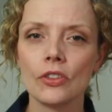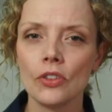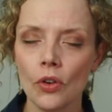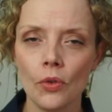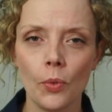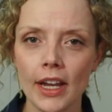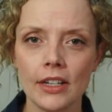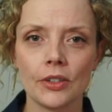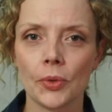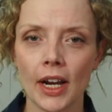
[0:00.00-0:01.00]
no way
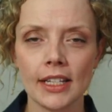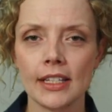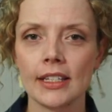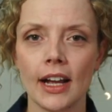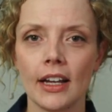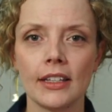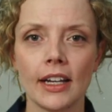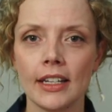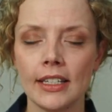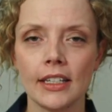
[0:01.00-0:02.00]
to reconcile the
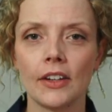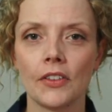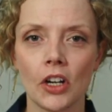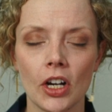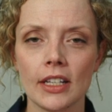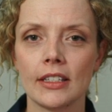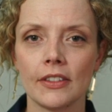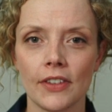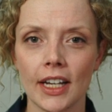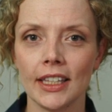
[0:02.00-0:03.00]
idea of God's
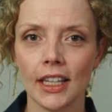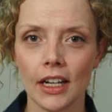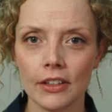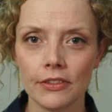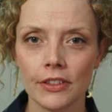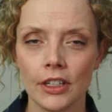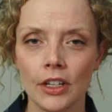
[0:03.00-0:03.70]
divine love